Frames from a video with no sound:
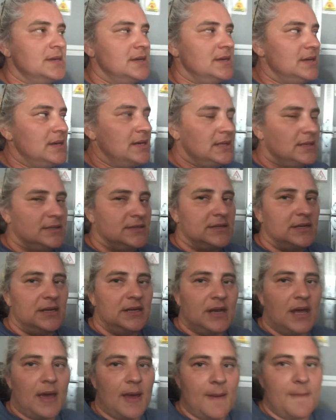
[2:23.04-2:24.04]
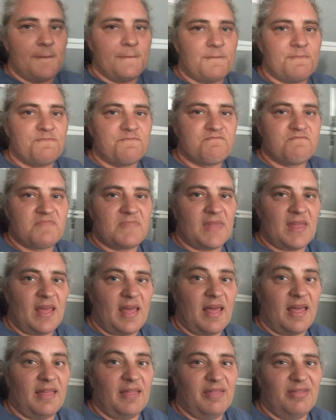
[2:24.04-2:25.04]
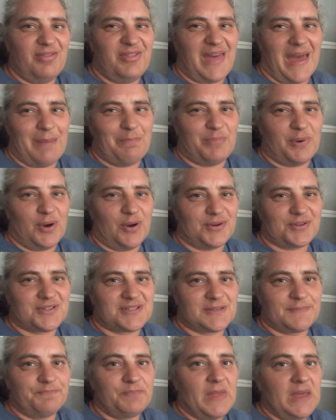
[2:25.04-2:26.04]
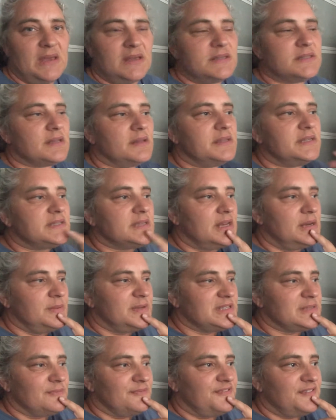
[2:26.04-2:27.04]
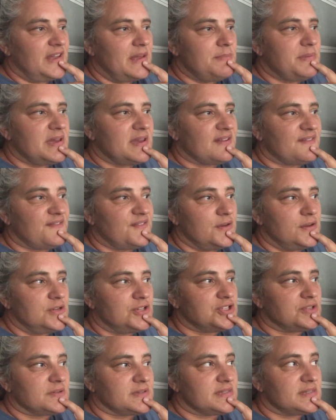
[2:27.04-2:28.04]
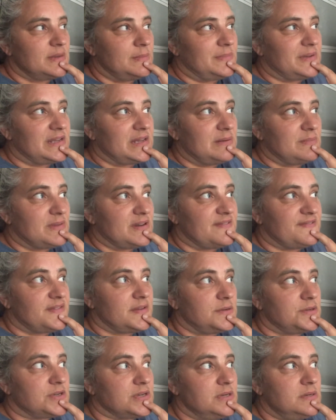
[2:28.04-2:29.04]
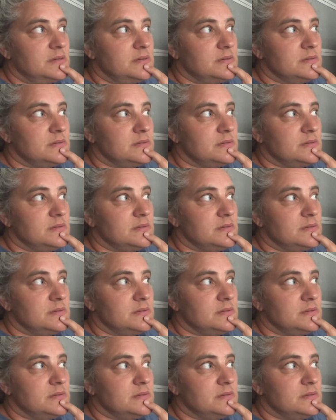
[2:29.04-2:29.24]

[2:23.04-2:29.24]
It's in that box. So there's going to be some flat pack furniture assembly in my future.